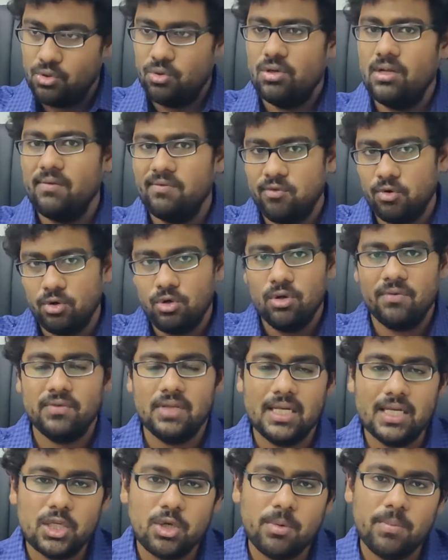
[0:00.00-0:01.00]
shown a photo of
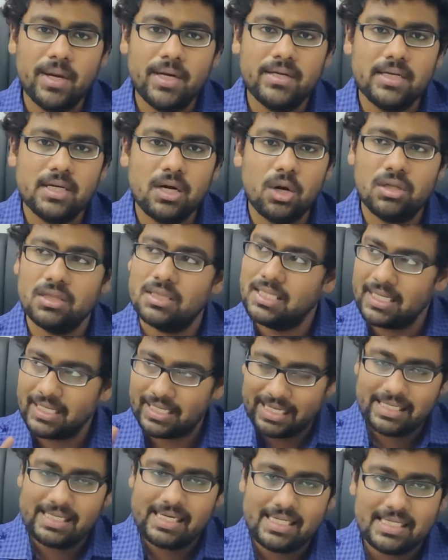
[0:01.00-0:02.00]
the incubator on the
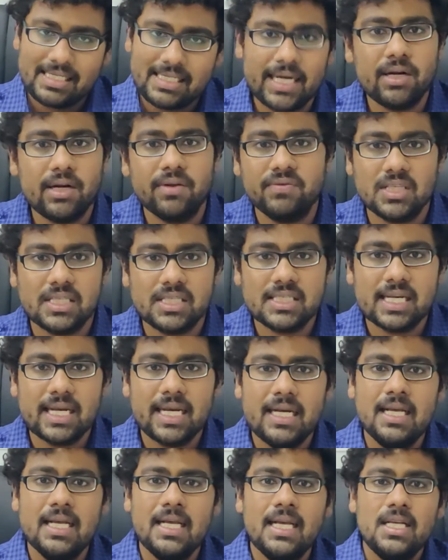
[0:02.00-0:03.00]
right hand side of the
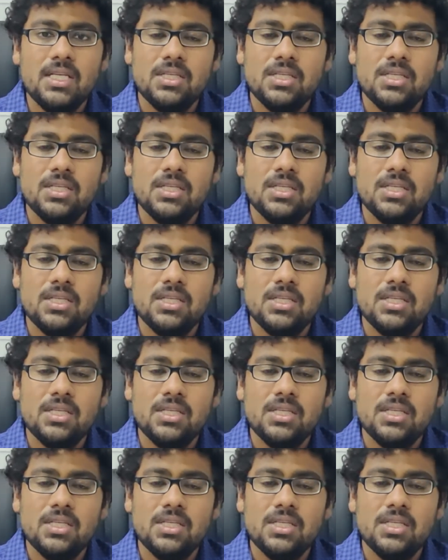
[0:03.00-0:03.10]
screen.